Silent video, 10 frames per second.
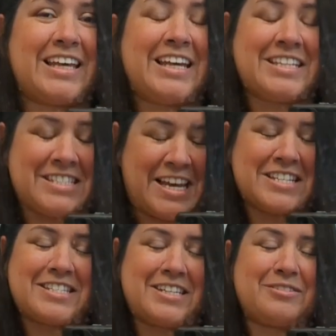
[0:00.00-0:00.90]
It's
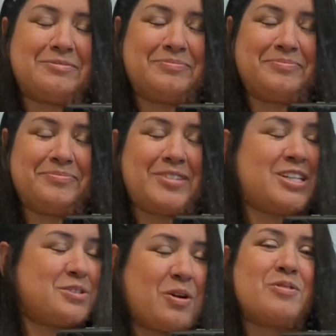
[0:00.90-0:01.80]
nasty.
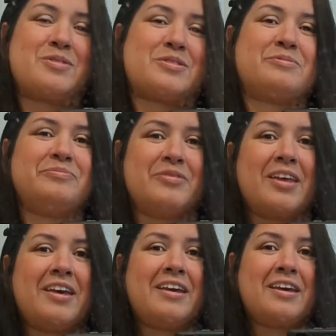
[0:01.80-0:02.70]
It's gross.
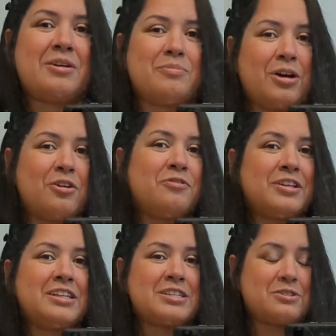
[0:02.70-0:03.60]
But
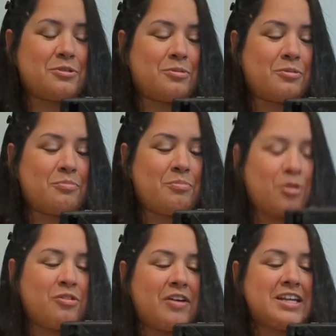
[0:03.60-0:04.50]
hopefully this will
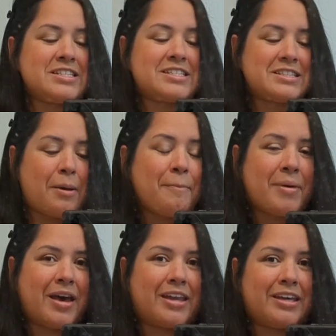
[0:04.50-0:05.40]
motivate
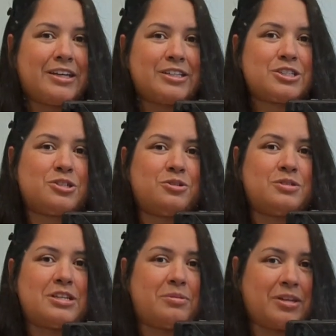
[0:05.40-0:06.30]
somebody to
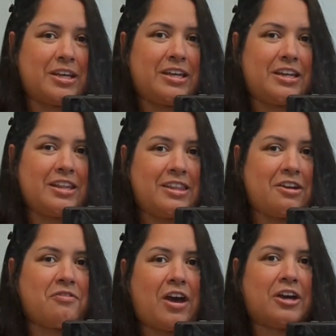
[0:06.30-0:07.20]
deep clean
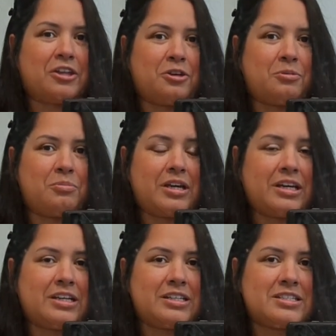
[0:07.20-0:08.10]
their vacuum,
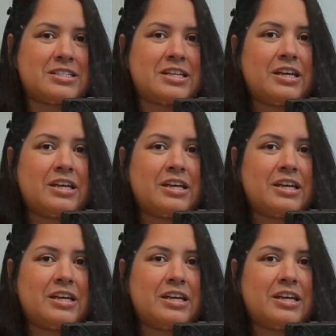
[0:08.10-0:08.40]
because